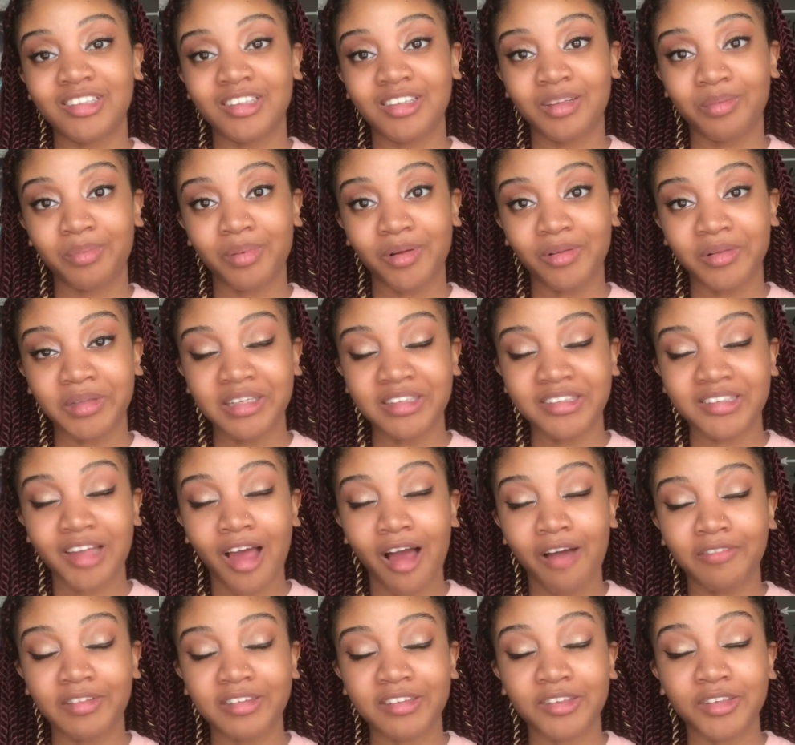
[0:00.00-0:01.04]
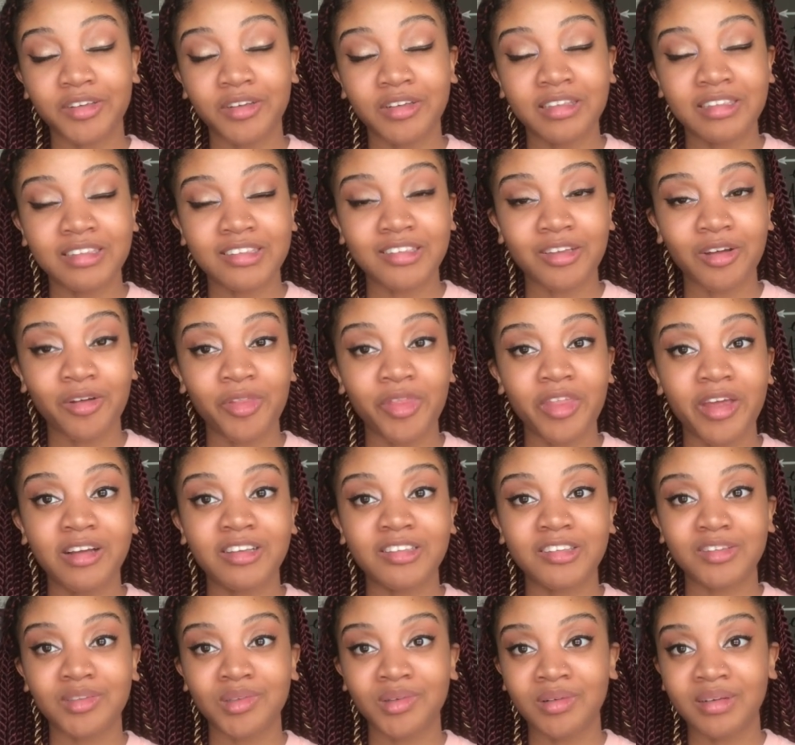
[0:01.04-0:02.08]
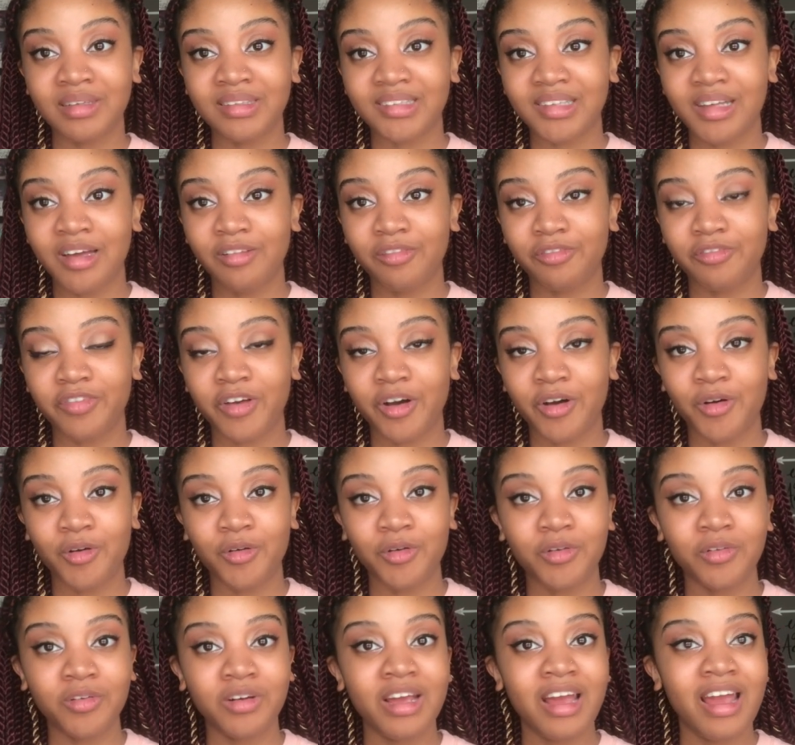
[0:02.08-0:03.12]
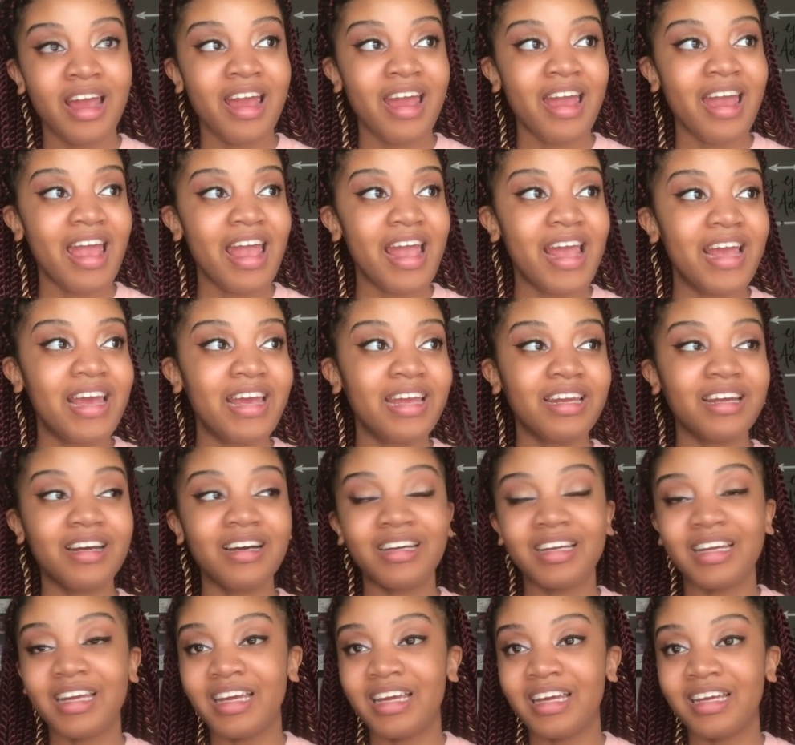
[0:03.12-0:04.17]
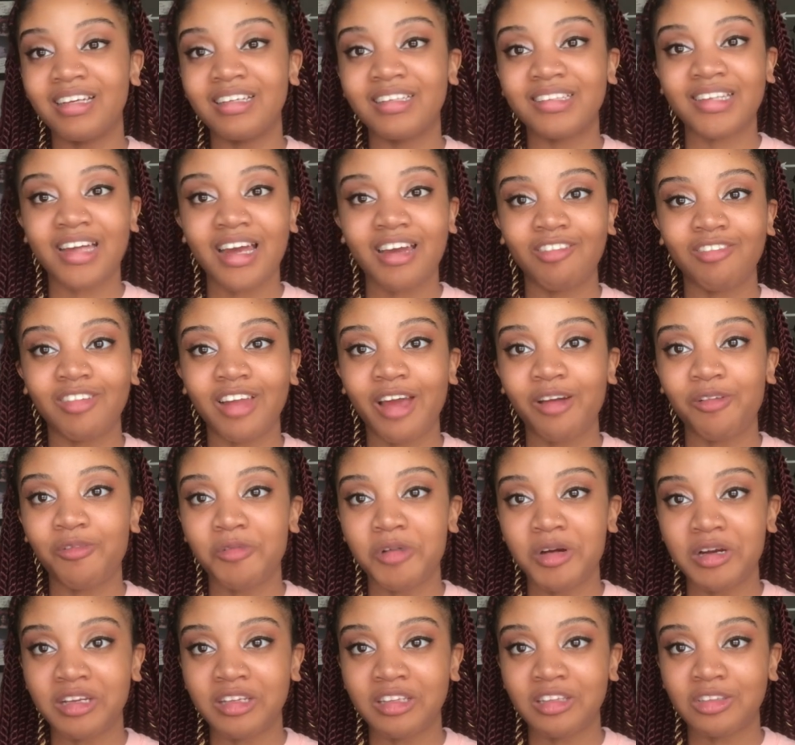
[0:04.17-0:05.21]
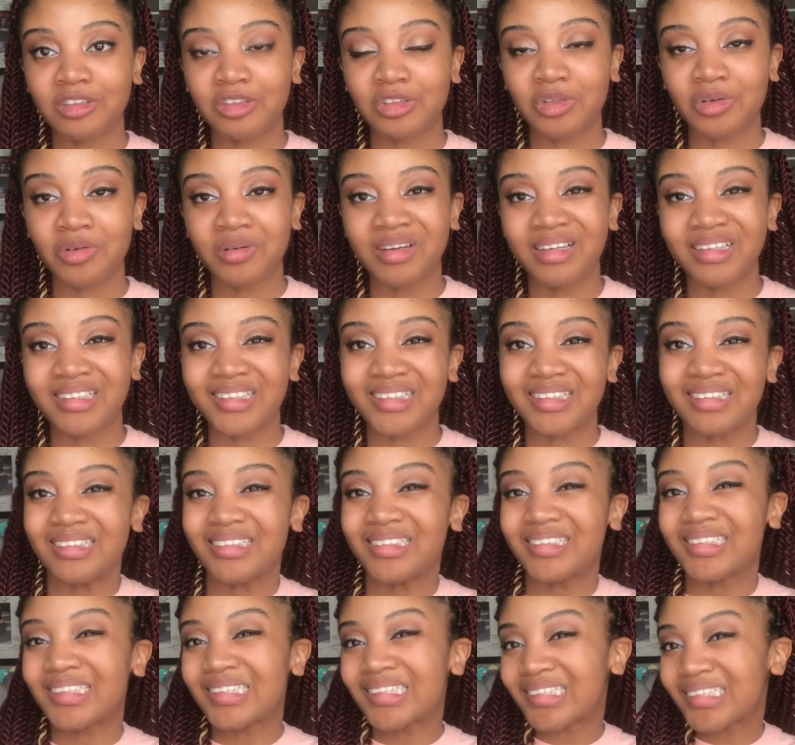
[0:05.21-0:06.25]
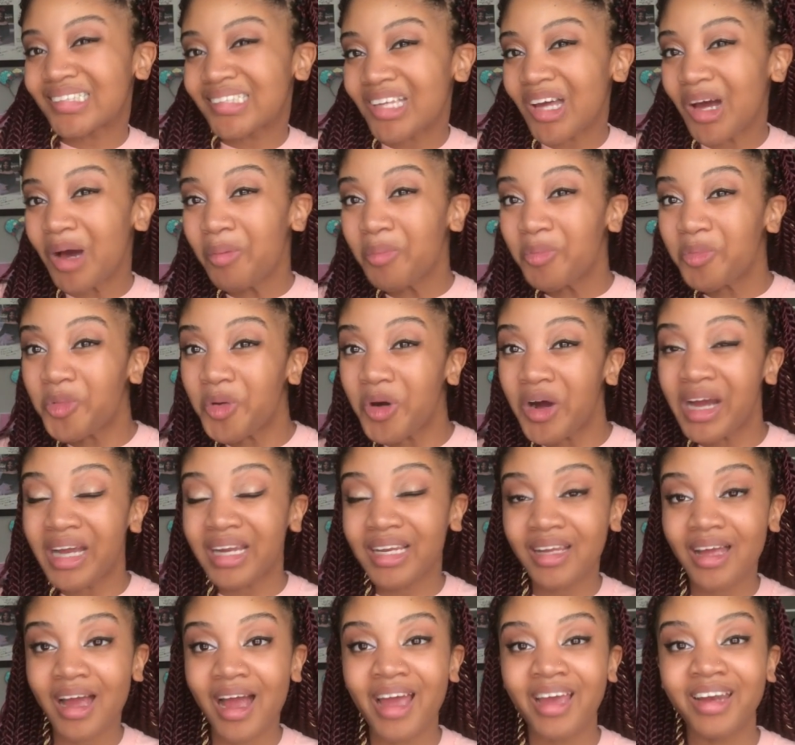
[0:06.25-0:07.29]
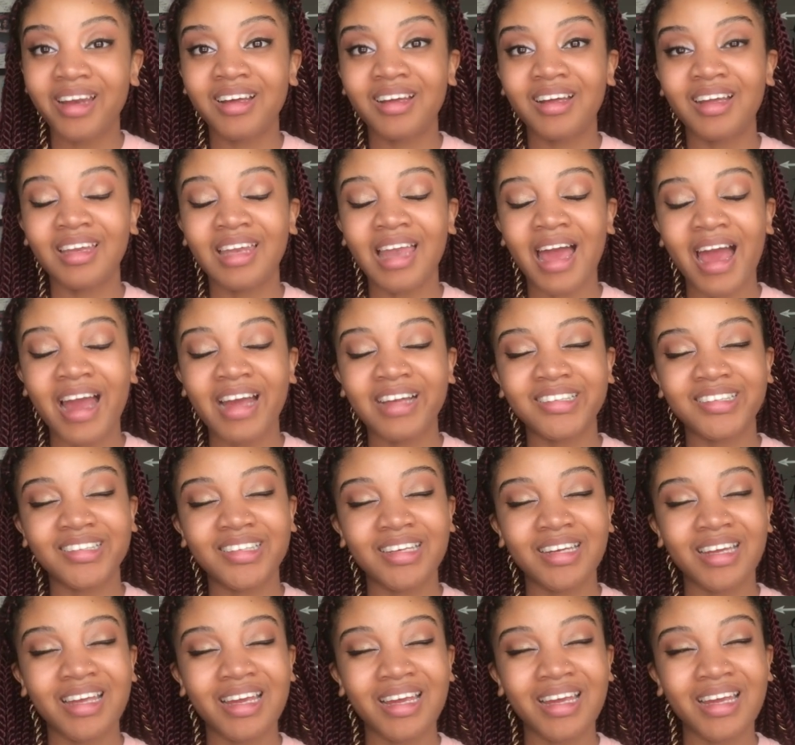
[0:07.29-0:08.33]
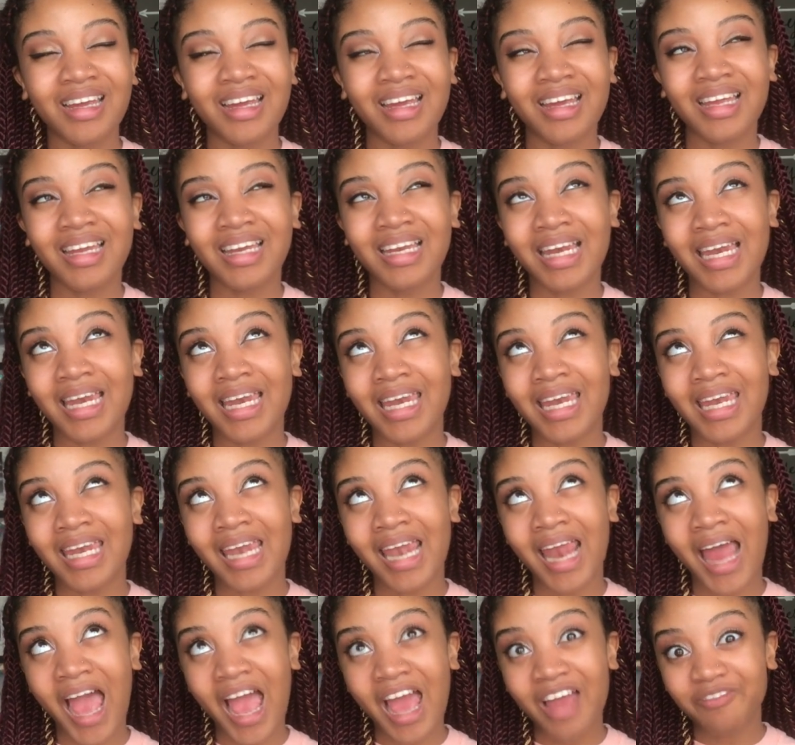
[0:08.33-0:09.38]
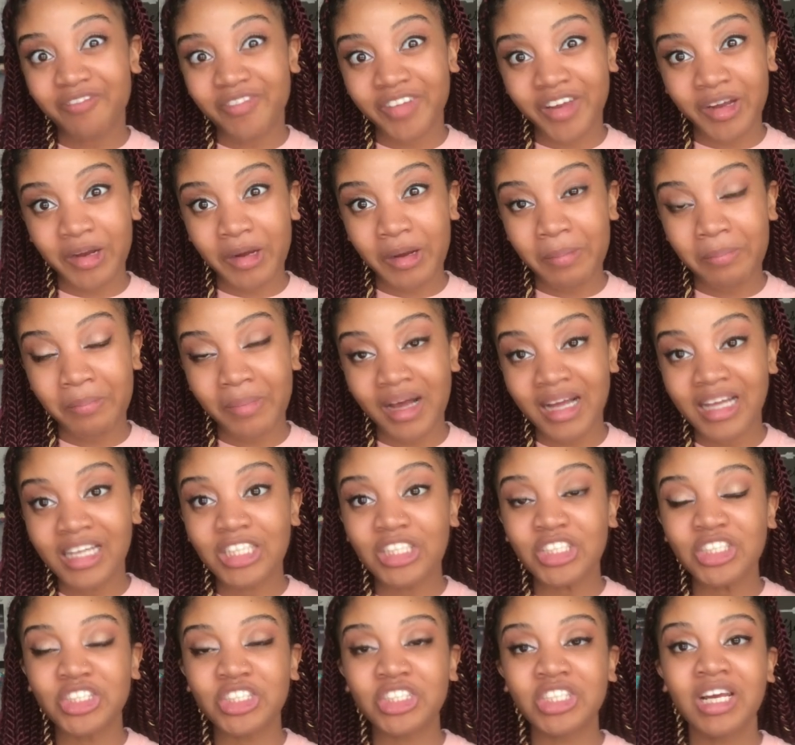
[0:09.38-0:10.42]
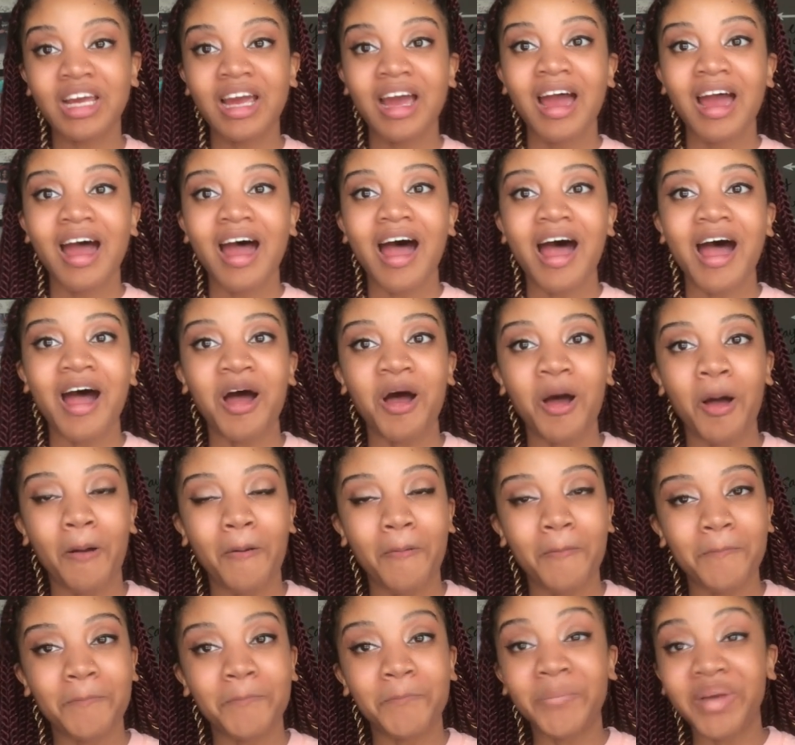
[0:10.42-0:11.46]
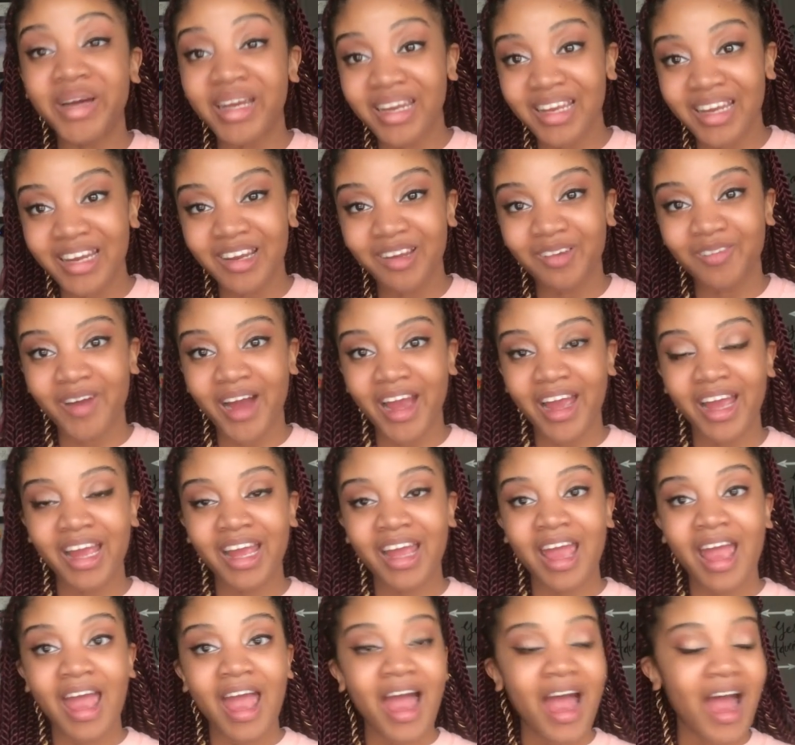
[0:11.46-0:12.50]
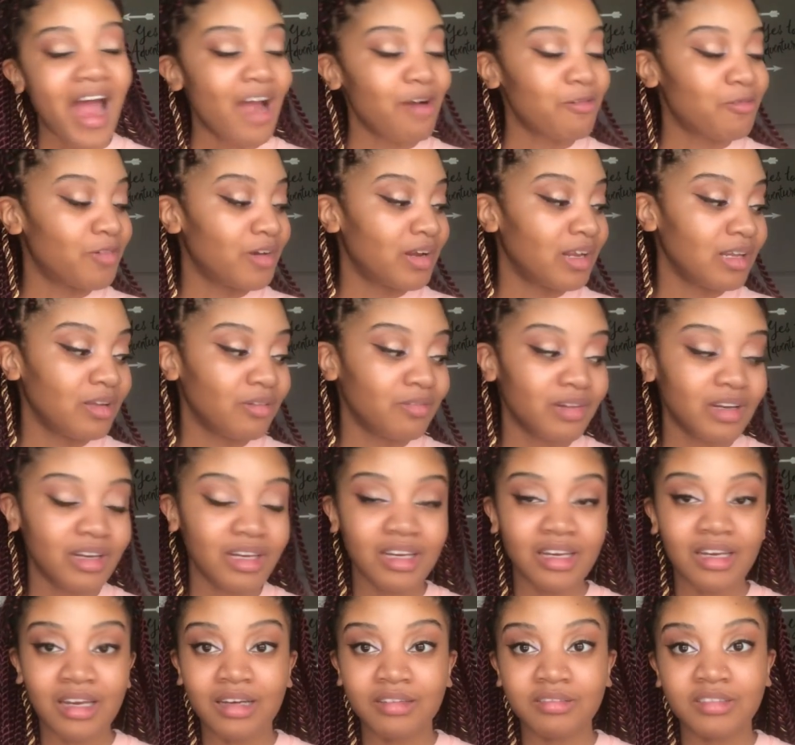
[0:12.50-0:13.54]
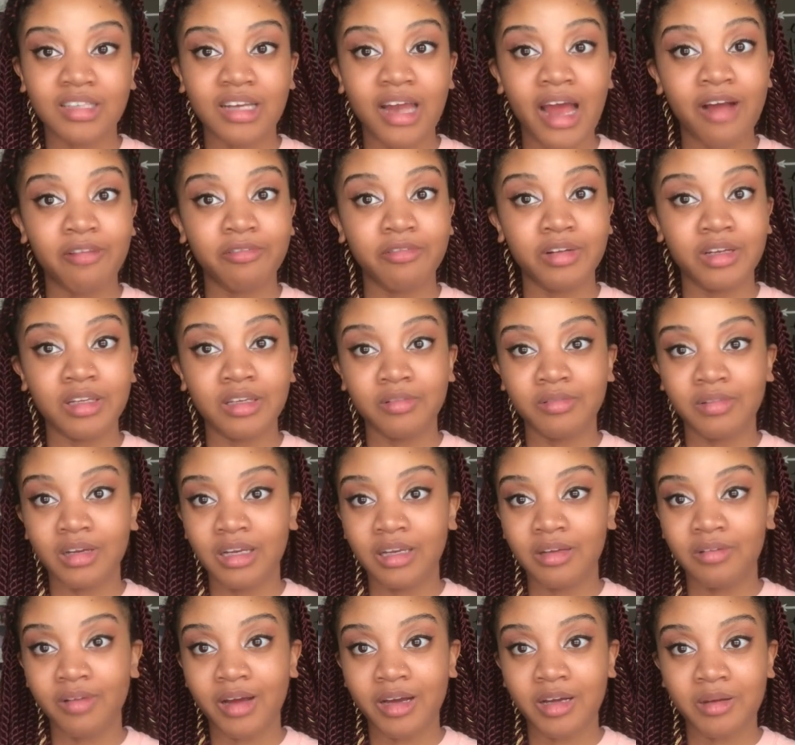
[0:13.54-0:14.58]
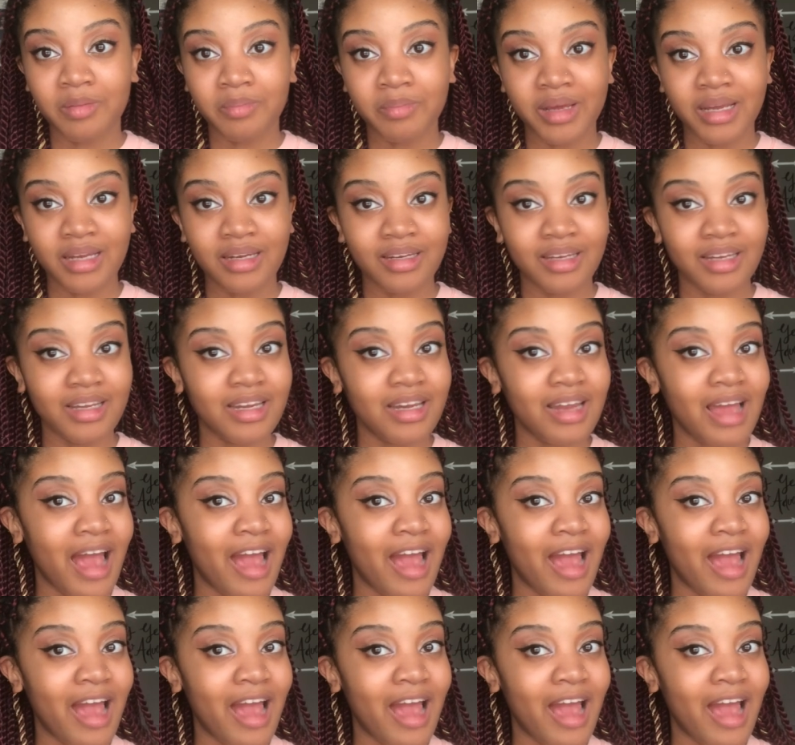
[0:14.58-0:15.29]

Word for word: to the police officer and so their stories unfold and again it's kind of like one of the stories somewhat kind of collides in the end not very much uh, but anyway, I really, really loved it. I really, really recommend it.